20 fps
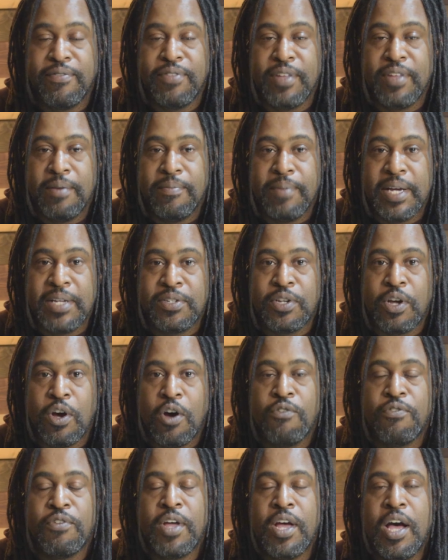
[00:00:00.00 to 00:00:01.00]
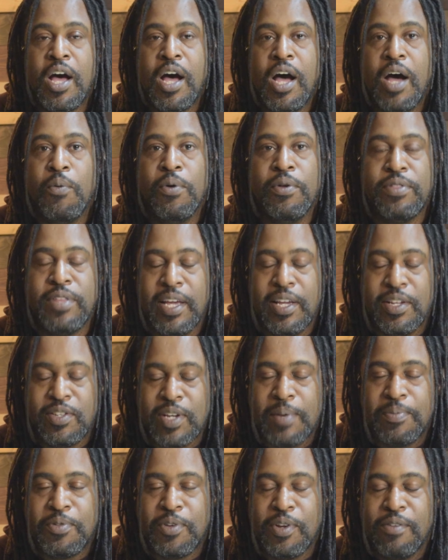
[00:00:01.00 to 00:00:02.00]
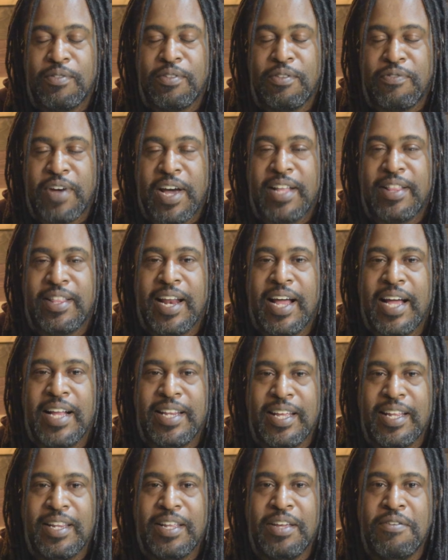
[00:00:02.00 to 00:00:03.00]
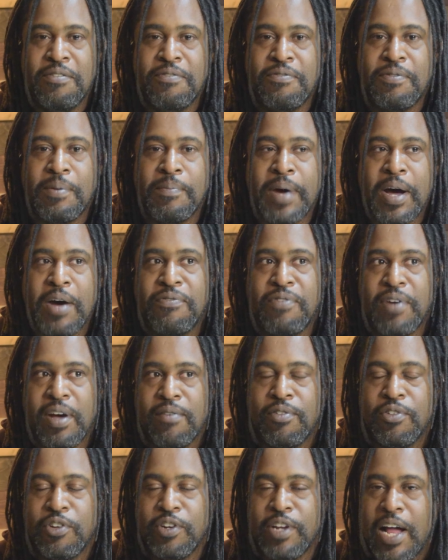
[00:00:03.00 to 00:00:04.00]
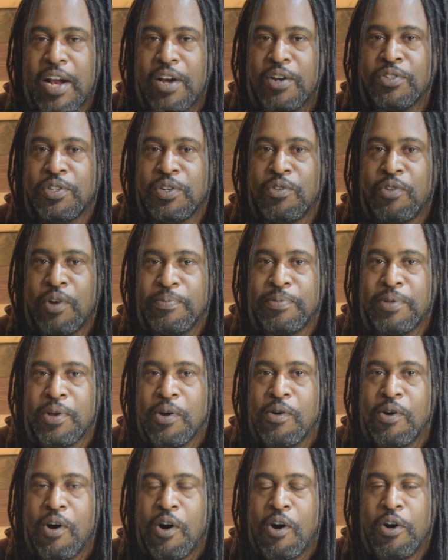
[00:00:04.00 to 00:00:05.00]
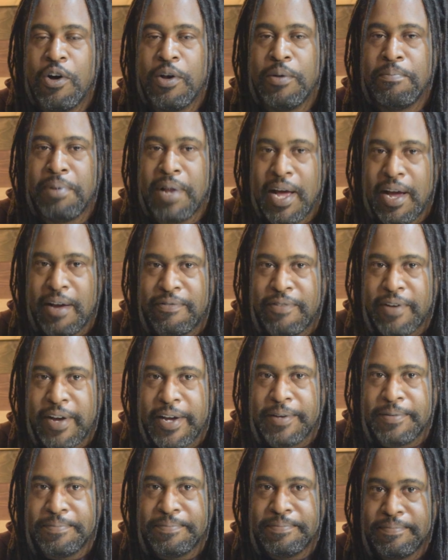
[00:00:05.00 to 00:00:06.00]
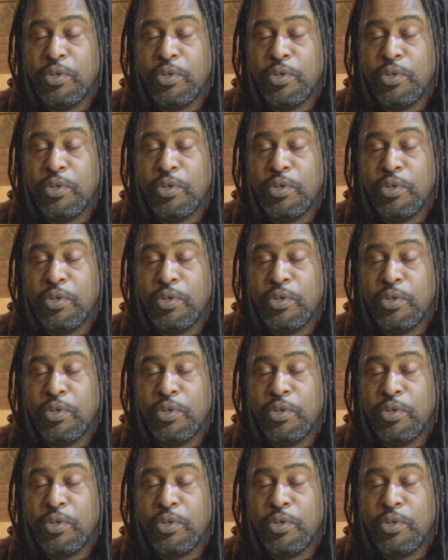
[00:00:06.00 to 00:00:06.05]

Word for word: have done myself with the exception of the fact that I did leave about $500 in crypto on BlockFi.